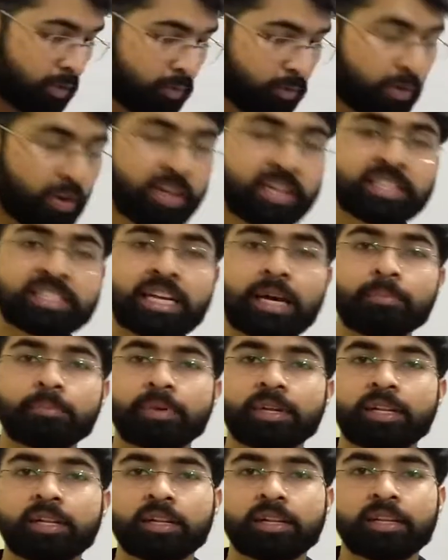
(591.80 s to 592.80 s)
For
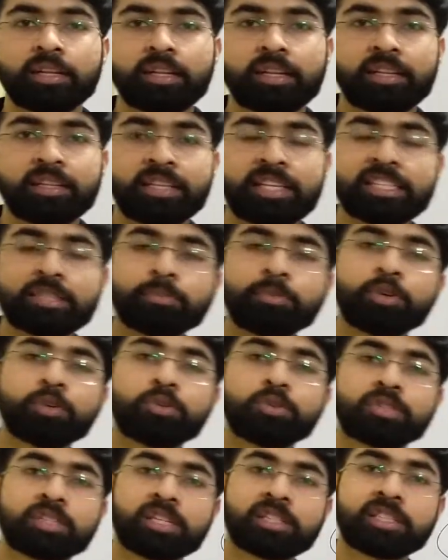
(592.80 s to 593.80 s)
example, these
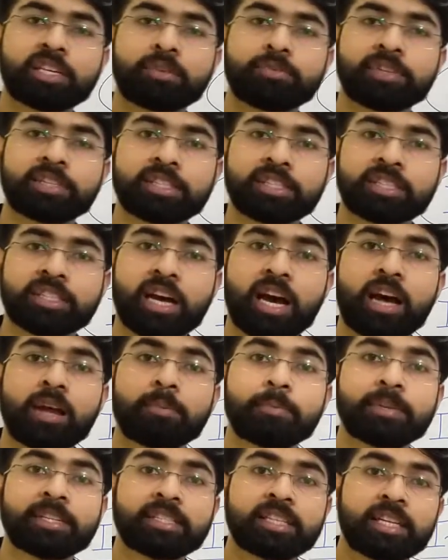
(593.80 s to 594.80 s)
mucosal surfaces
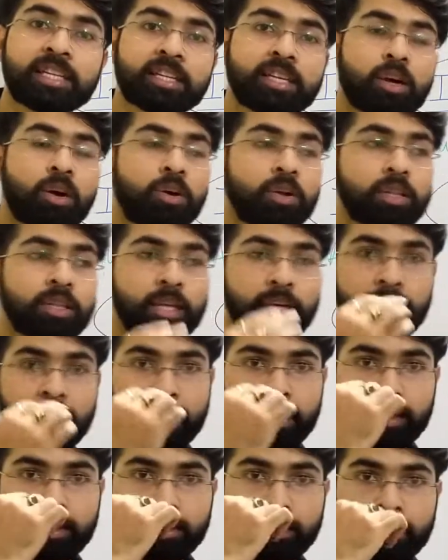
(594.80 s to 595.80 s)
are present on the
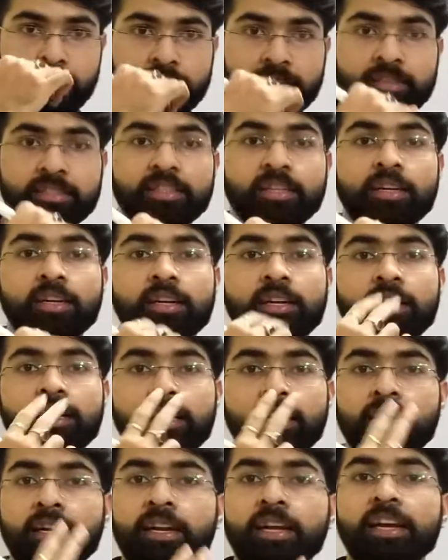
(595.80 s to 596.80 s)

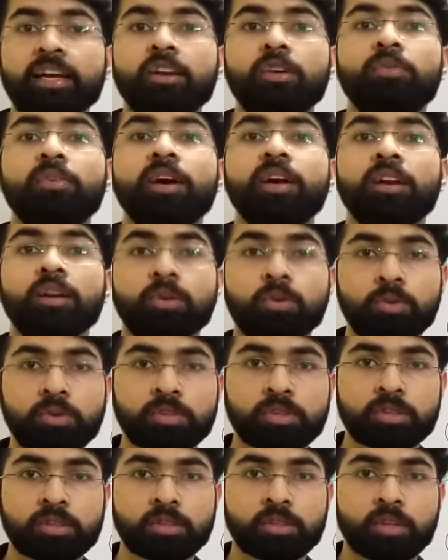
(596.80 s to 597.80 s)
inner layer of our
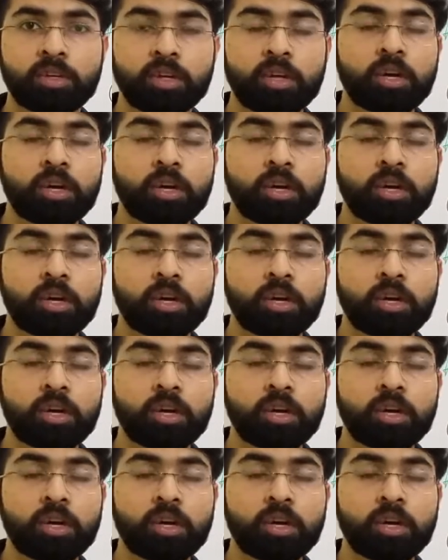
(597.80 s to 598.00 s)
nose,